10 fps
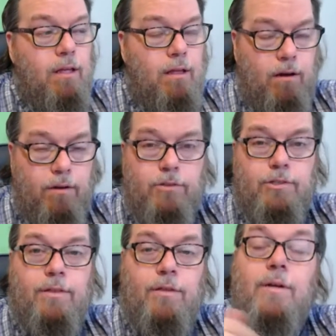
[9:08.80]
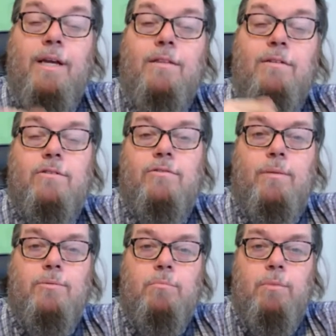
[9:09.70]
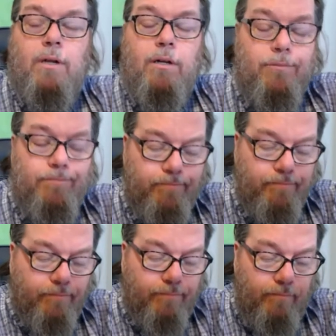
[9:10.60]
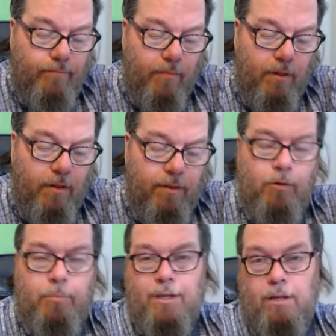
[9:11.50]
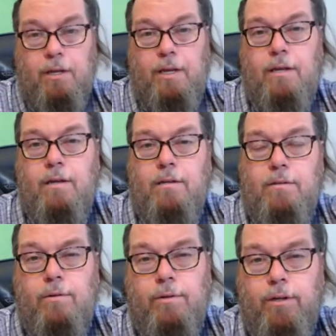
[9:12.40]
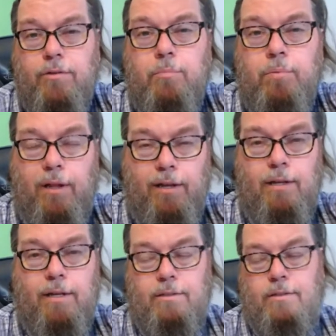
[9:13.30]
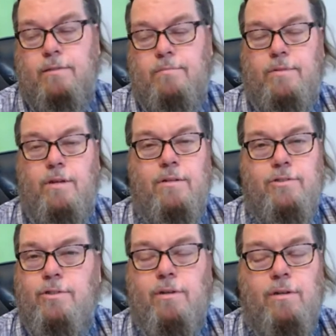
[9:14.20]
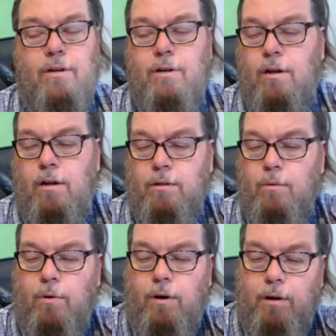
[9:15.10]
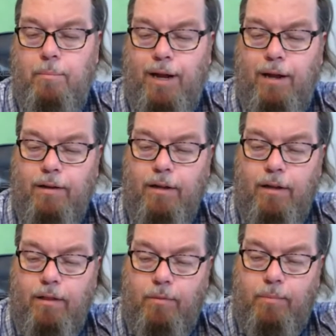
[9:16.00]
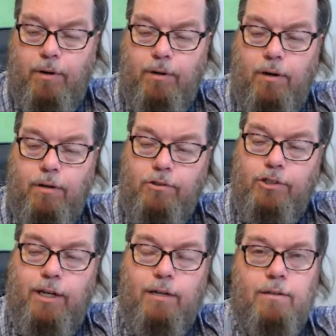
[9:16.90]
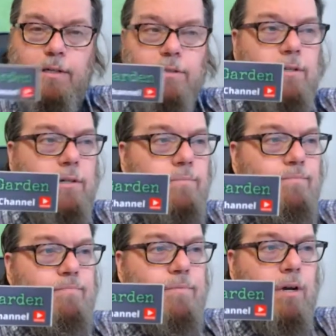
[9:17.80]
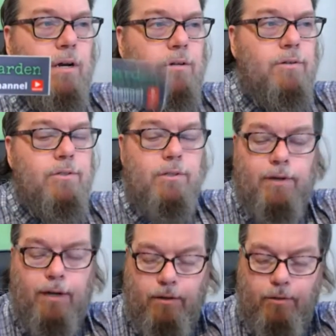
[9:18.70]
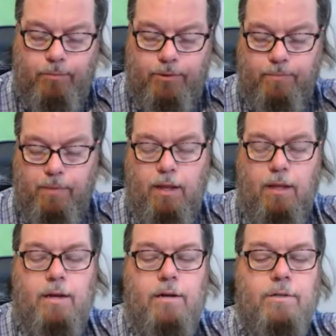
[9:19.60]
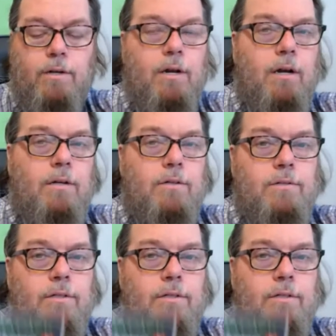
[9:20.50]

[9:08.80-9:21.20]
on the channel, in the description below, there'll be a link to another playlist. You can you can learn all you want about the Bird Garden channel. Here's our colors. All right, oops. Here's our colors.